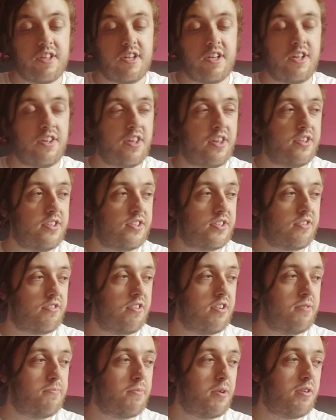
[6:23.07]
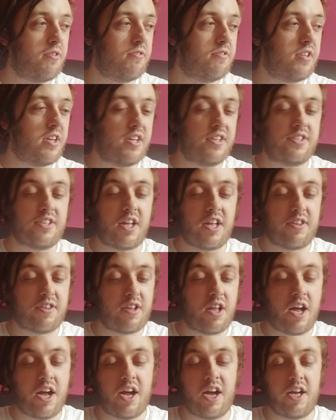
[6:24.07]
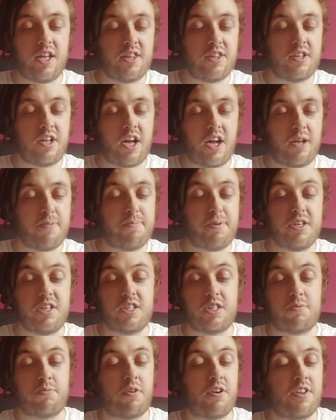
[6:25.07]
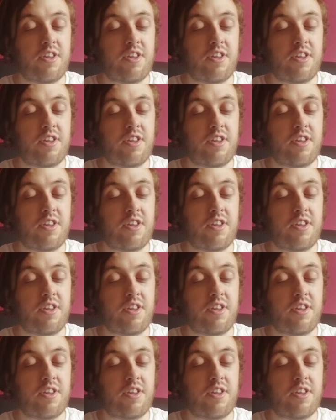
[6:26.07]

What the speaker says: And then the Screamo, there's the high-pitched one,